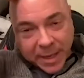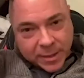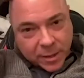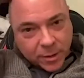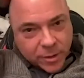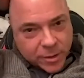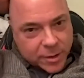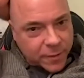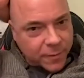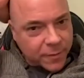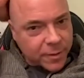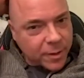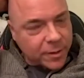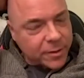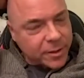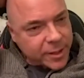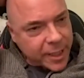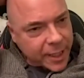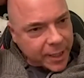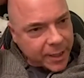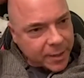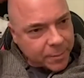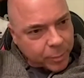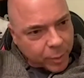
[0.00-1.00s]
because the
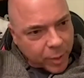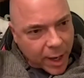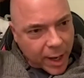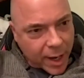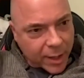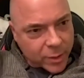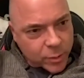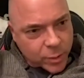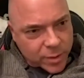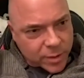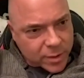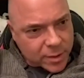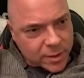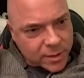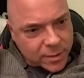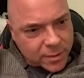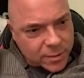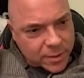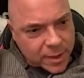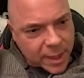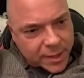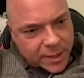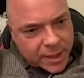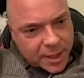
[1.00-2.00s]
second prize
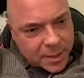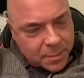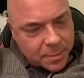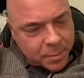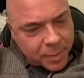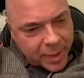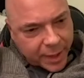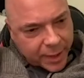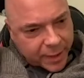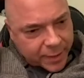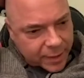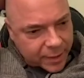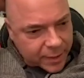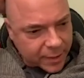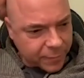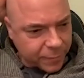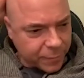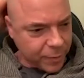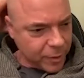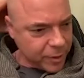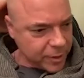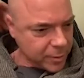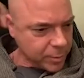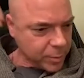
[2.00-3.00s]
was actually better than the
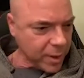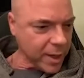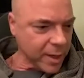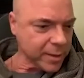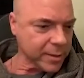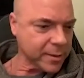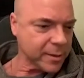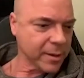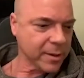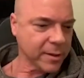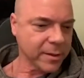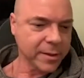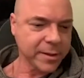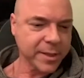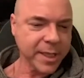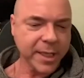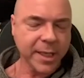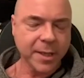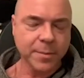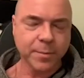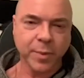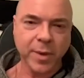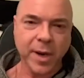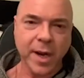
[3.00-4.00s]
first prize. The
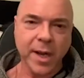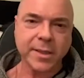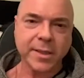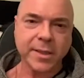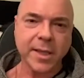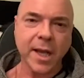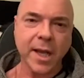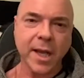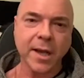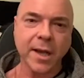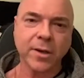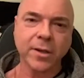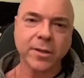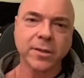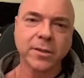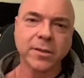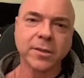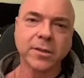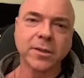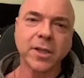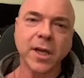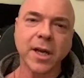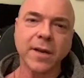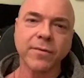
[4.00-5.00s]
second prize, I got to
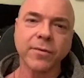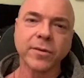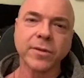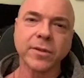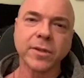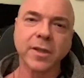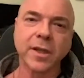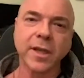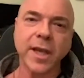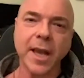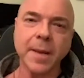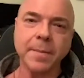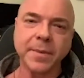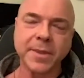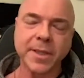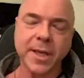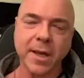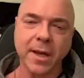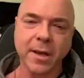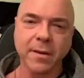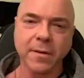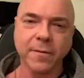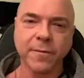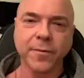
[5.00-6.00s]
travel to Cape
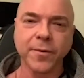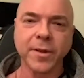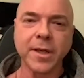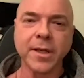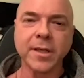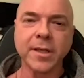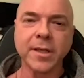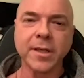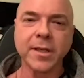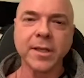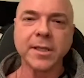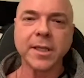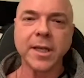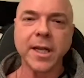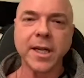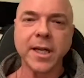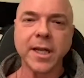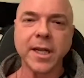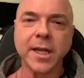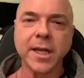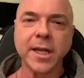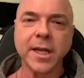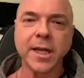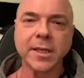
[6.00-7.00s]
Town for the
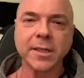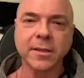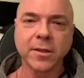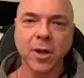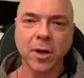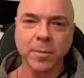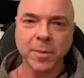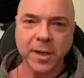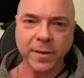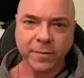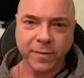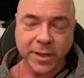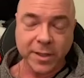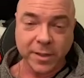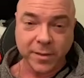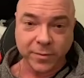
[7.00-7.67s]
International Comedy Festival.